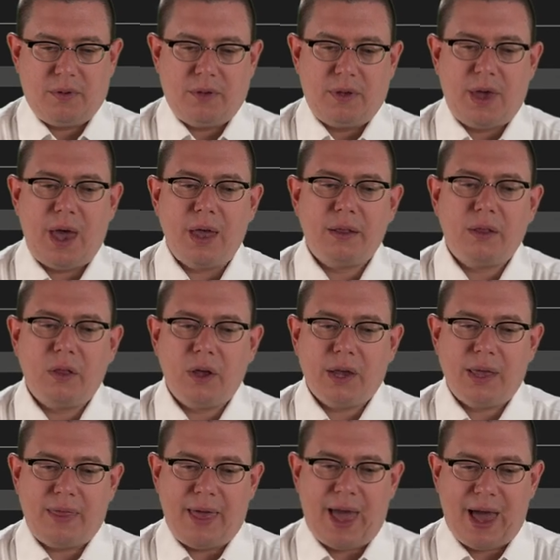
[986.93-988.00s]
And look
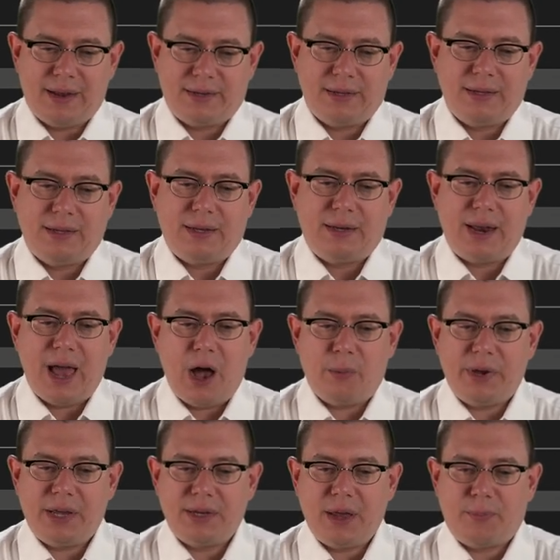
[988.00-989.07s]
at that. Now
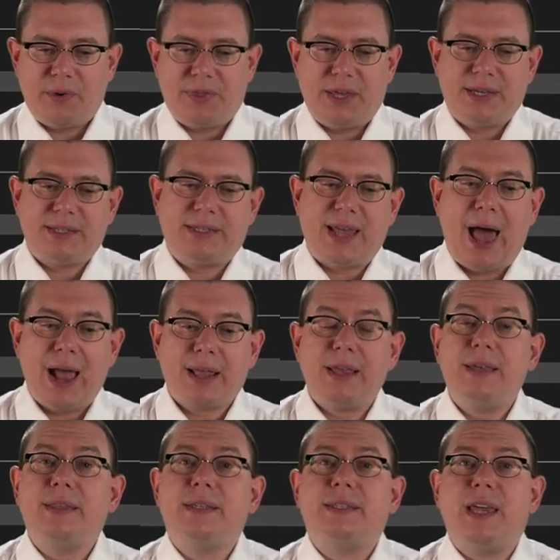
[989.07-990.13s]
we end up with
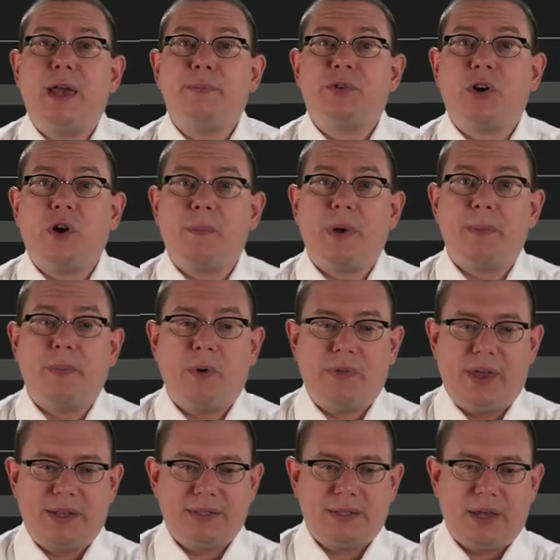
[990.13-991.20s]
exactly the same term on both
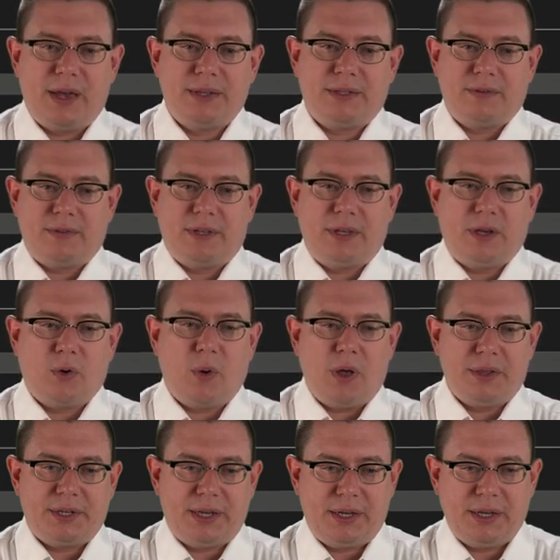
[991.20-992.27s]
hand sides of the
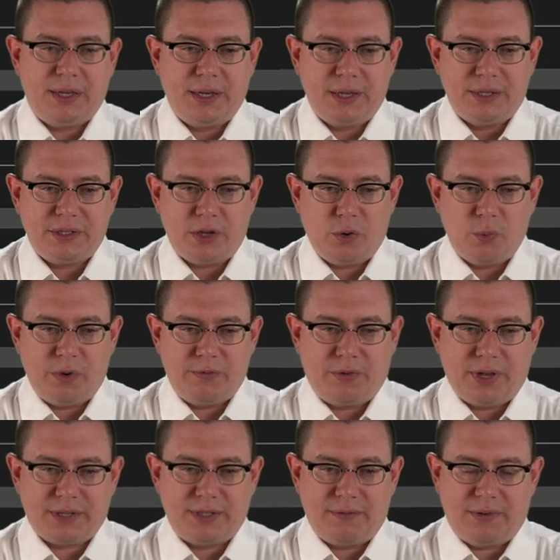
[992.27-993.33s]
equality, so
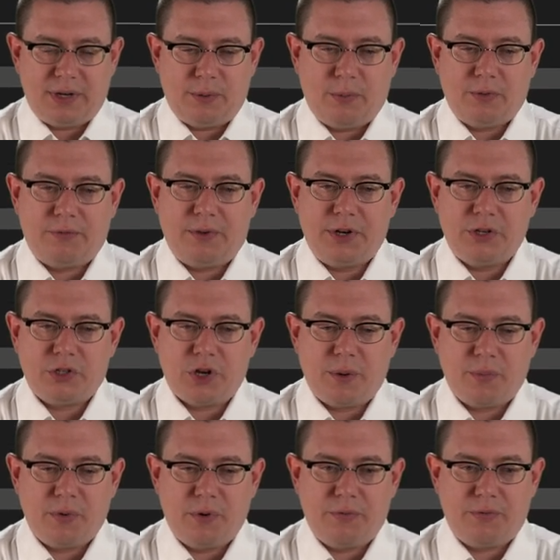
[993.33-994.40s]
reflexivity will finish our
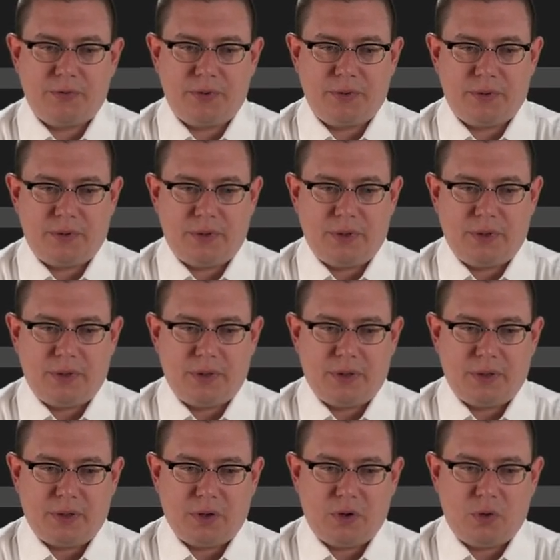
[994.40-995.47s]
proof.
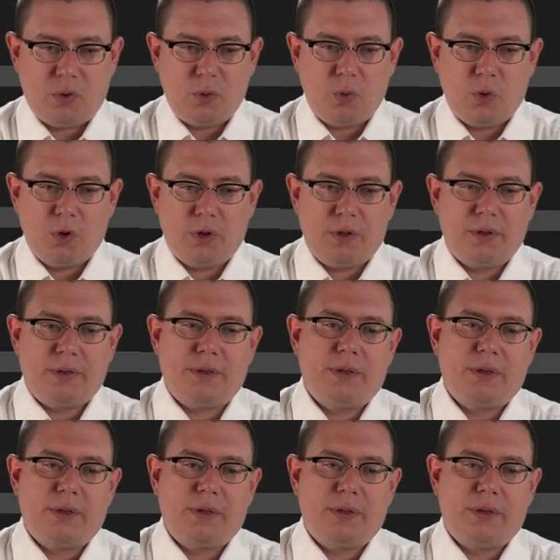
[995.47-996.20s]
Cool.